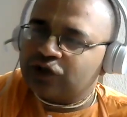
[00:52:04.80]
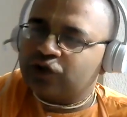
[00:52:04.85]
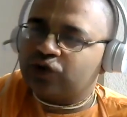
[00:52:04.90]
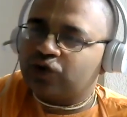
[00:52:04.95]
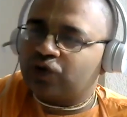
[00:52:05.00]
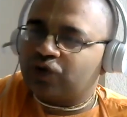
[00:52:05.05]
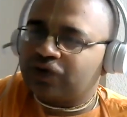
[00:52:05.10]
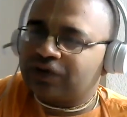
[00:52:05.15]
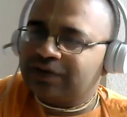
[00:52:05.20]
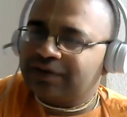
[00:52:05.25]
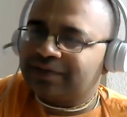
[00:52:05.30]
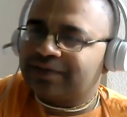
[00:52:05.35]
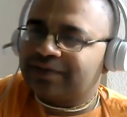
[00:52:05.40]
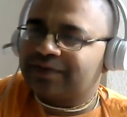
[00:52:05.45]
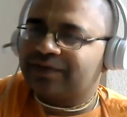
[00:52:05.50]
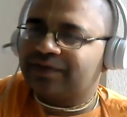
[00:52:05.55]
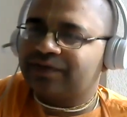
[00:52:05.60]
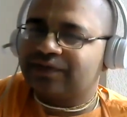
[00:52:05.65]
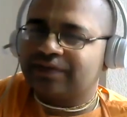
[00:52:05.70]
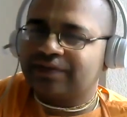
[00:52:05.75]
stone,
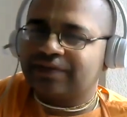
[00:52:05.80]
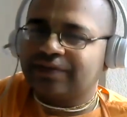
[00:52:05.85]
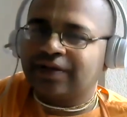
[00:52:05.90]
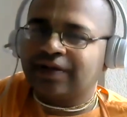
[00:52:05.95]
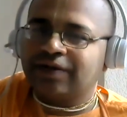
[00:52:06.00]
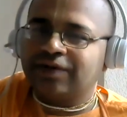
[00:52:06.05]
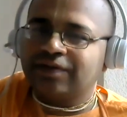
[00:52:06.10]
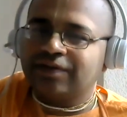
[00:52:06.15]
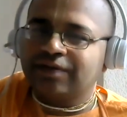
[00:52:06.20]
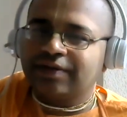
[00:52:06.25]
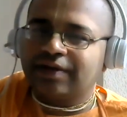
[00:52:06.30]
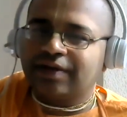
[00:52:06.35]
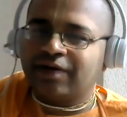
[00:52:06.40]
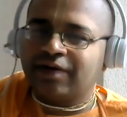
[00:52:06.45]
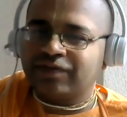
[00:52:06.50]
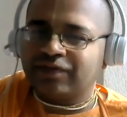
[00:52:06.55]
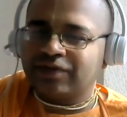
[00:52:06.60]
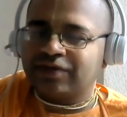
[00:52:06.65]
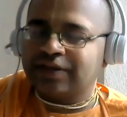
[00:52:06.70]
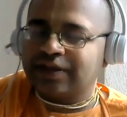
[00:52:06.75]
you know,
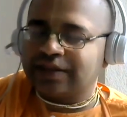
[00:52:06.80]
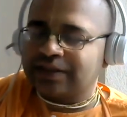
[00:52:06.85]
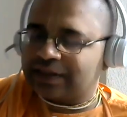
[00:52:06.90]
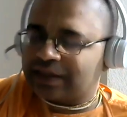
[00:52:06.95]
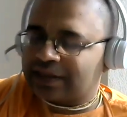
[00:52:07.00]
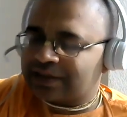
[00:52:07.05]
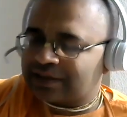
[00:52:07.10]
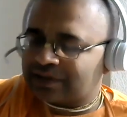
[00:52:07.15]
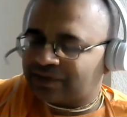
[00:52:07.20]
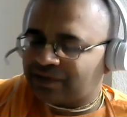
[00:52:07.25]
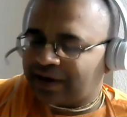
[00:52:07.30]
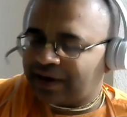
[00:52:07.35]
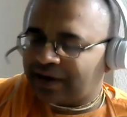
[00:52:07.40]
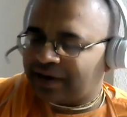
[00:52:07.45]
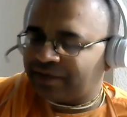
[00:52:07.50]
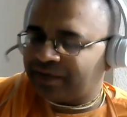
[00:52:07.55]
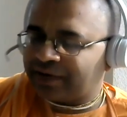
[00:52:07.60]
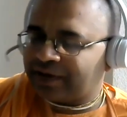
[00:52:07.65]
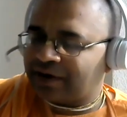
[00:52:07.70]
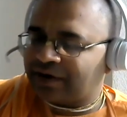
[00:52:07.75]
of course these days very
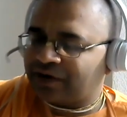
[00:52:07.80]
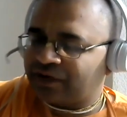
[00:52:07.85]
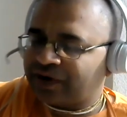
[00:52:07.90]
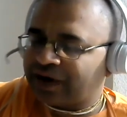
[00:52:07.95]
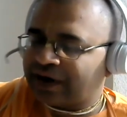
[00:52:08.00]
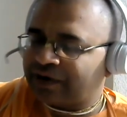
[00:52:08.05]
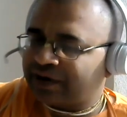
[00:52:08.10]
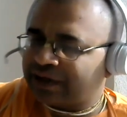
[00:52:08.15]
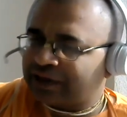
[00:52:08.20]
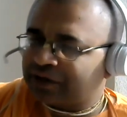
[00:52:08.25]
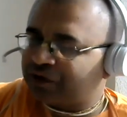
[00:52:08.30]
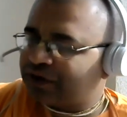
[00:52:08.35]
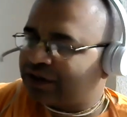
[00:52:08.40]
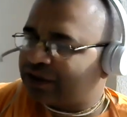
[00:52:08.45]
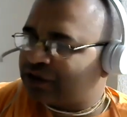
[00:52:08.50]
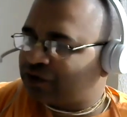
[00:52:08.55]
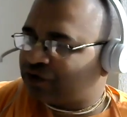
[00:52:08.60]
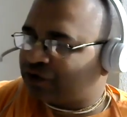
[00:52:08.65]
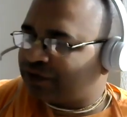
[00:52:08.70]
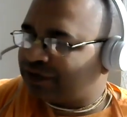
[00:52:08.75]
difficult to find
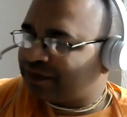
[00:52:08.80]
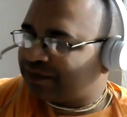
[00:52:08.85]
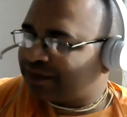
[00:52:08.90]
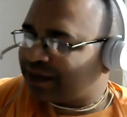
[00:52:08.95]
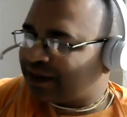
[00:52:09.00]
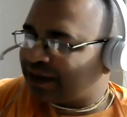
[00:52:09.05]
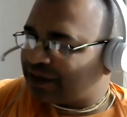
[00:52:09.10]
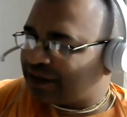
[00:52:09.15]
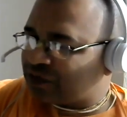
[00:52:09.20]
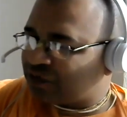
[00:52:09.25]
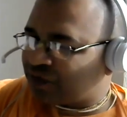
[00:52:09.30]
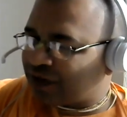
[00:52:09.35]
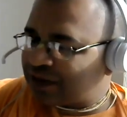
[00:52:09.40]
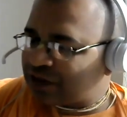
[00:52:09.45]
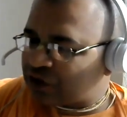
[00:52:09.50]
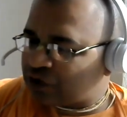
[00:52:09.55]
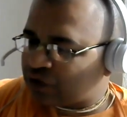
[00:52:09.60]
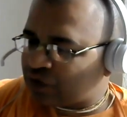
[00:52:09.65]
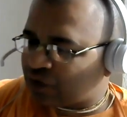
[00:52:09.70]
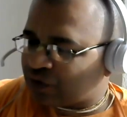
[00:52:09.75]
Vaidurya stone, but it is
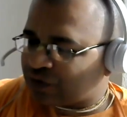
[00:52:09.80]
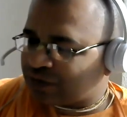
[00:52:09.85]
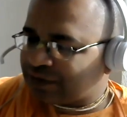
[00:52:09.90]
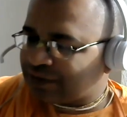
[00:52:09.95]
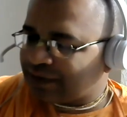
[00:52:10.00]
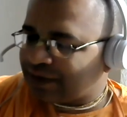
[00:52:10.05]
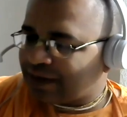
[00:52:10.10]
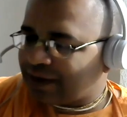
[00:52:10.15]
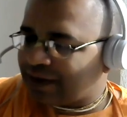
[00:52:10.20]
one stone.